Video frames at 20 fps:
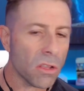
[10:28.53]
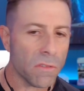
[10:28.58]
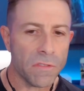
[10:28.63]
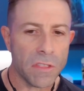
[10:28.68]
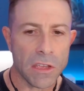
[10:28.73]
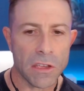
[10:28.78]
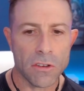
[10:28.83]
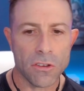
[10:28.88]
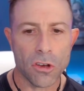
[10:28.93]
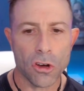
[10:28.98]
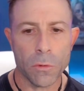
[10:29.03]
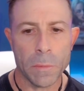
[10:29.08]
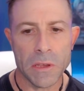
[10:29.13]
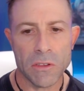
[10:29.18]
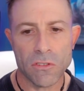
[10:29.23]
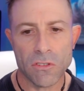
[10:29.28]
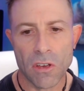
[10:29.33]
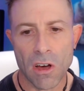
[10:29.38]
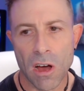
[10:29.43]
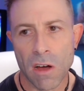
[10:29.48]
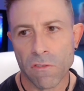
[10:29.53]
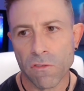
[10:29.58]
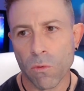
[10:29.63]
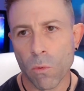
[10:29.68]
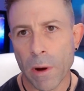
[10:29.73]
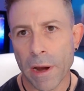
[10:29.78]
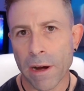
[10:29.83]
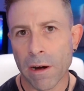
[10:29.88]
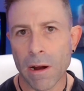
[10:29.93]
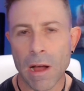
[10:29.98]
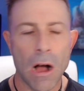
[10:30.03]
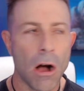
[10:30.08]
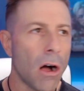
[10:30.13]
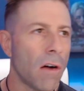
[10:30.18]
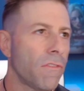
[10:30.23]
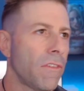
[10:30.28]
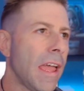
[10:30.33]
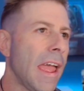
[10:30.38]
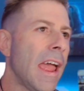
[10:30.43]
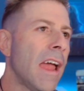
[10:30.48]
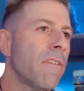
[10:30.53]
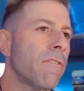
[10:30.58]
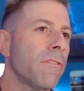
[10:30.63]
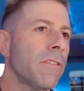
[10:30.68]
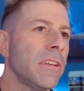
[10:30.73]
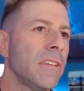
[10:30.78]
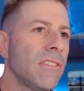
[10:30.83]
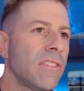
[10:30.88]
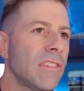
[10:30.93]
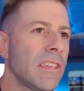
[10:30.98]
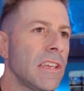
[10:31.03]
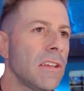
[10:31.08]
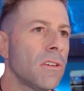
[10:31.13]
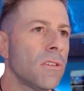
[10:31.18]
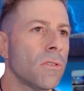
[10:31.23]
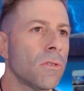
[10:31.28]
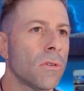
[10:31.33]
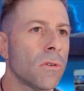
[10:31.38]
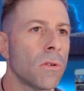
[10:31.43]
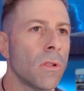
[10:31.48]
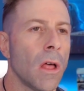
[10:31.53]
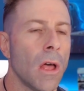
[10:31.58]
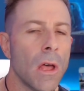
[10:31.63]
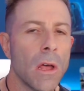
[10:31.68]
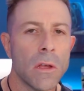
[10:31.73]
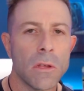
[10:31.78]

of the Adobe software off every single